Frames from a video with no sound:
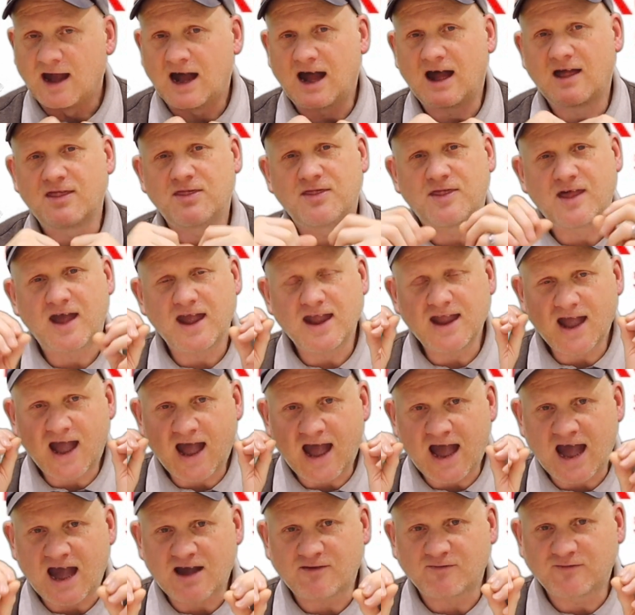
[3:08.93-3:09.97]
and they
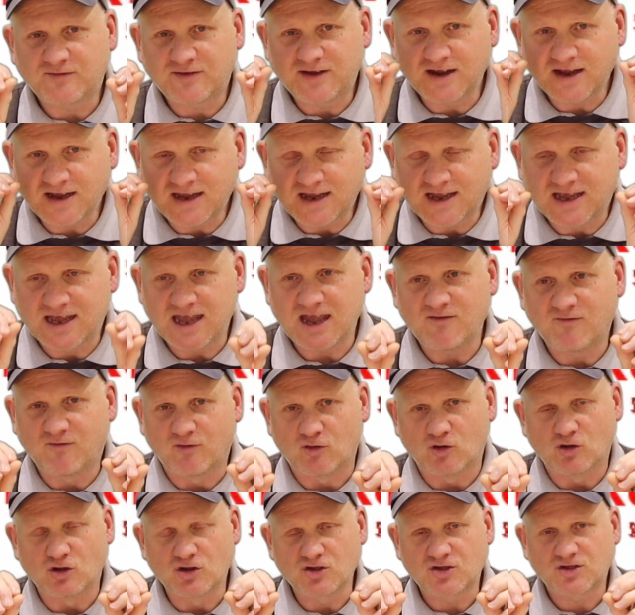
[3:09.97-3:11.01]
have to give
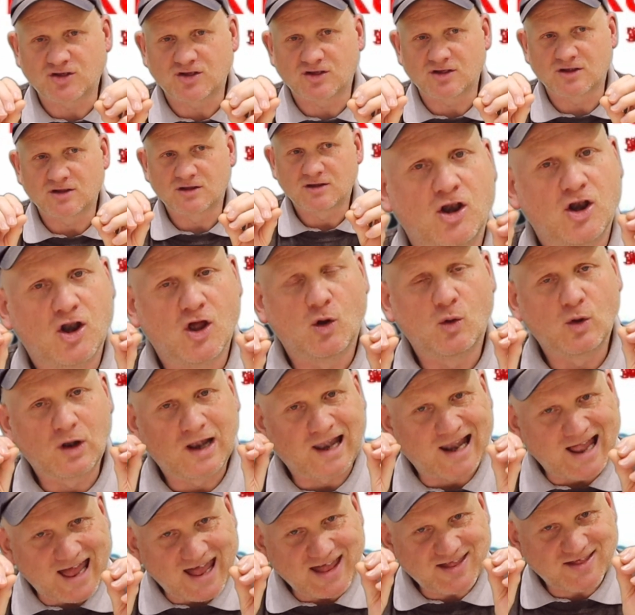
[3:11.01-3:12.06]
us no
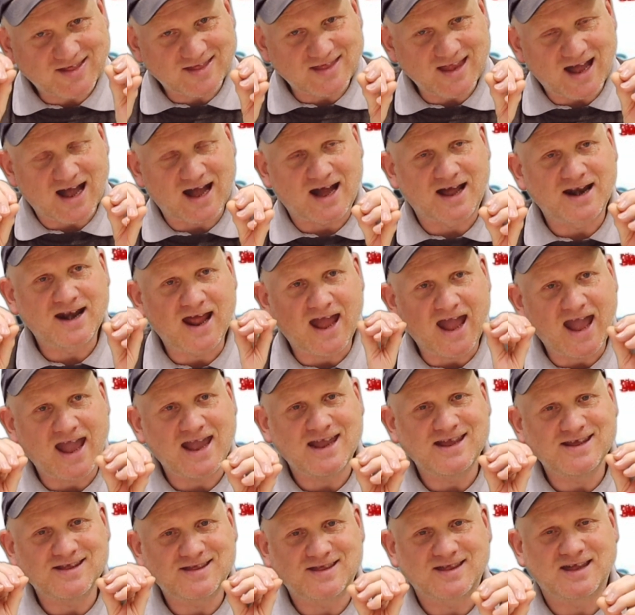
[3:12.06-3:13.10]
less than
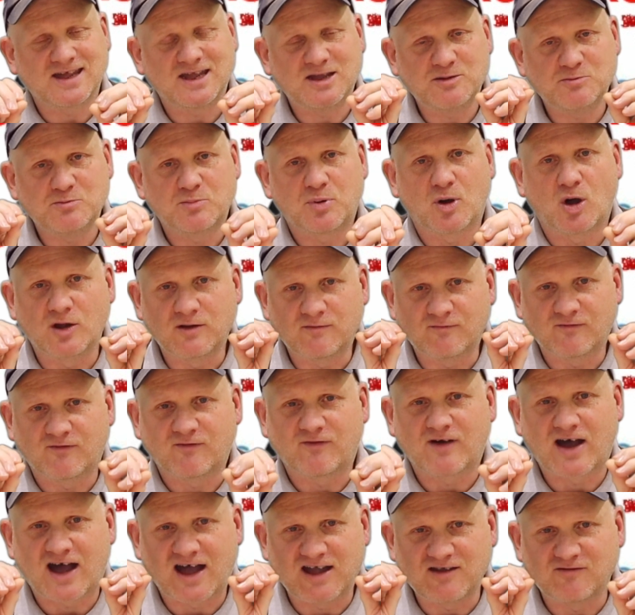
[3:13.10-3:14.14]

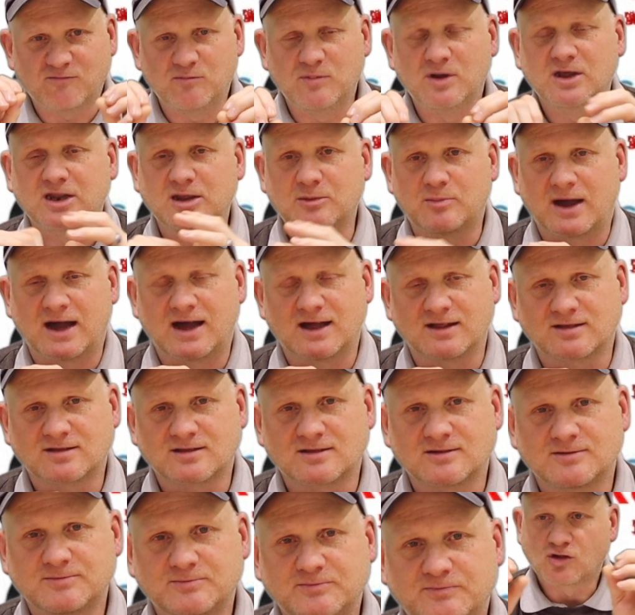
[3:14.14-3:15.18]
18.5 millibars.